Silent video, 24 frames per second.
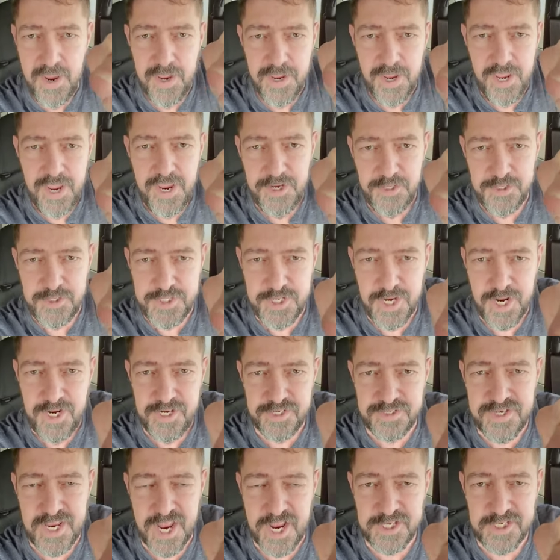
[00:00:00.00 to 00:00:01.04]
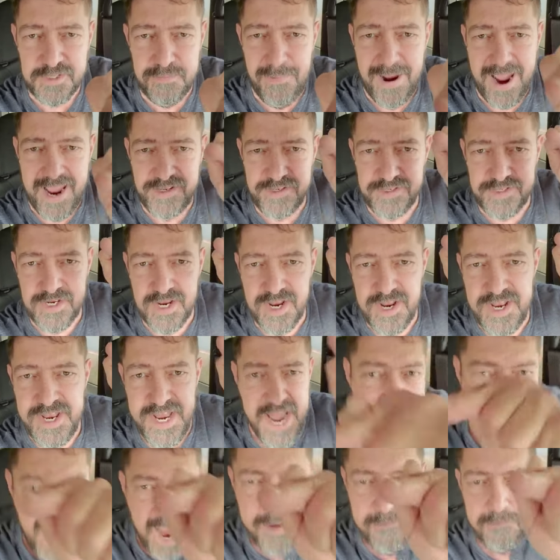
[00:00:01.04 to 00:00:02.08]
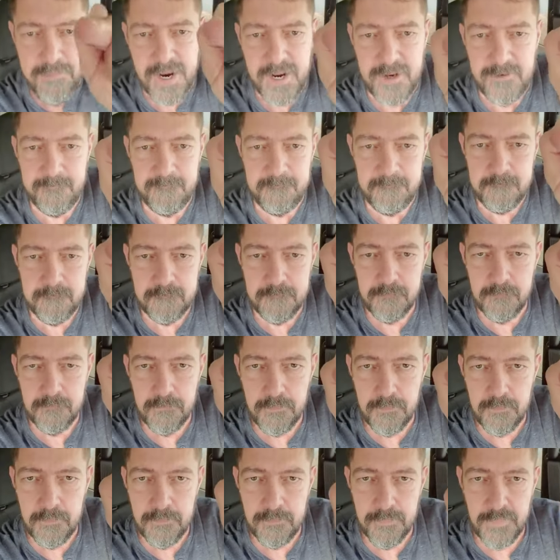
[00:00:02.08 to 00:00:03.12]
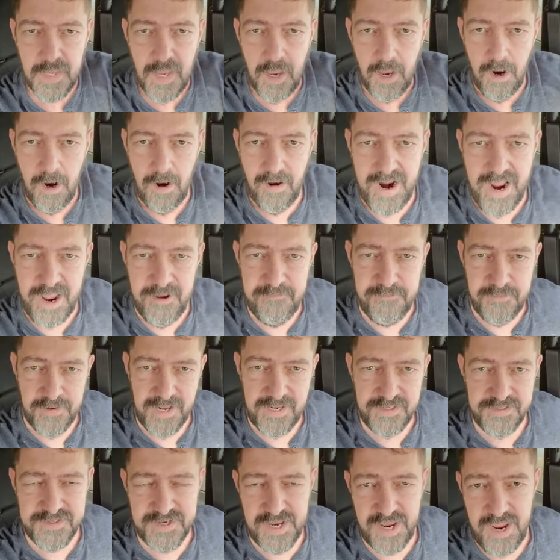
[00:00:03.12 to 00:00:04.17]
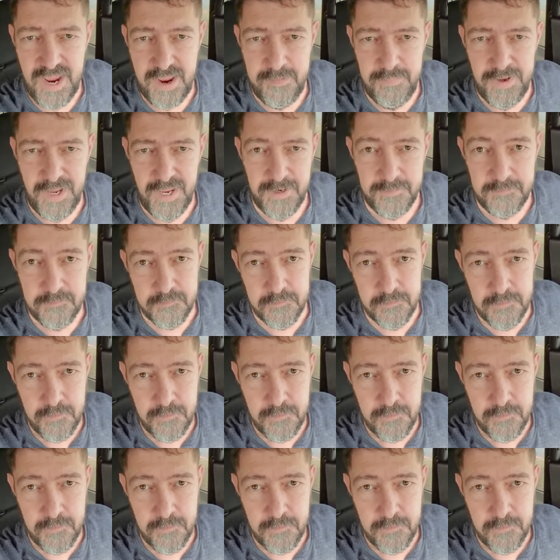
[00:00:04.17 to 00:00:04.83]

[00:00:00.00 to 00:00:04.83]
in Jesus' mighty name. All right, friends, say amen.